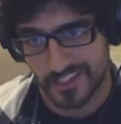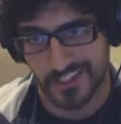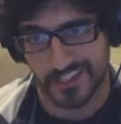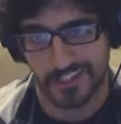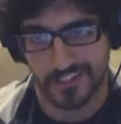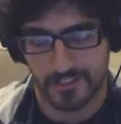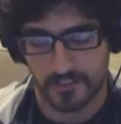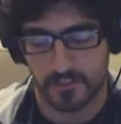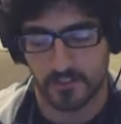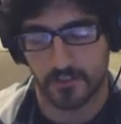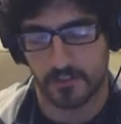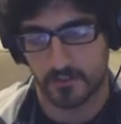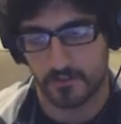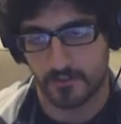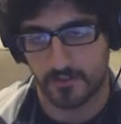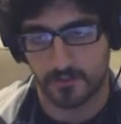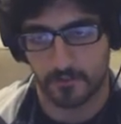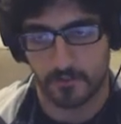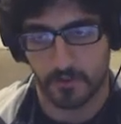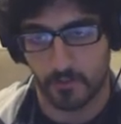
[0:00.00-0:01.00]
And,
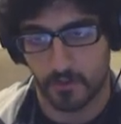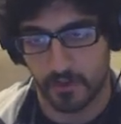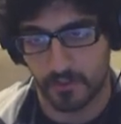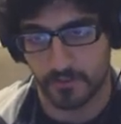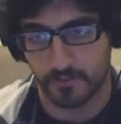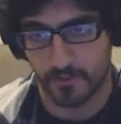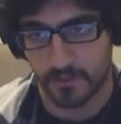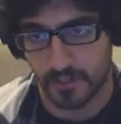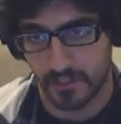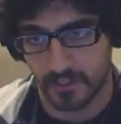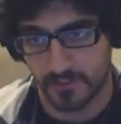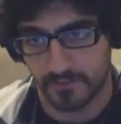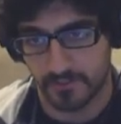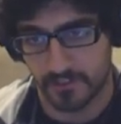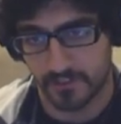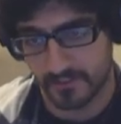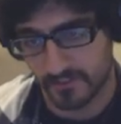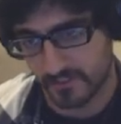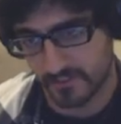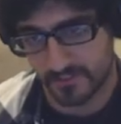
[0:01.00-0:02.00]
it took me a while to
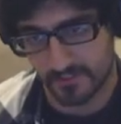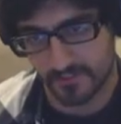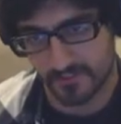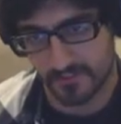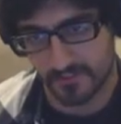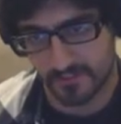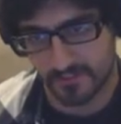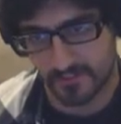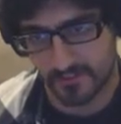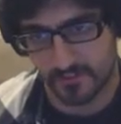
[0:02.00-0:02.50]
realize that it's just,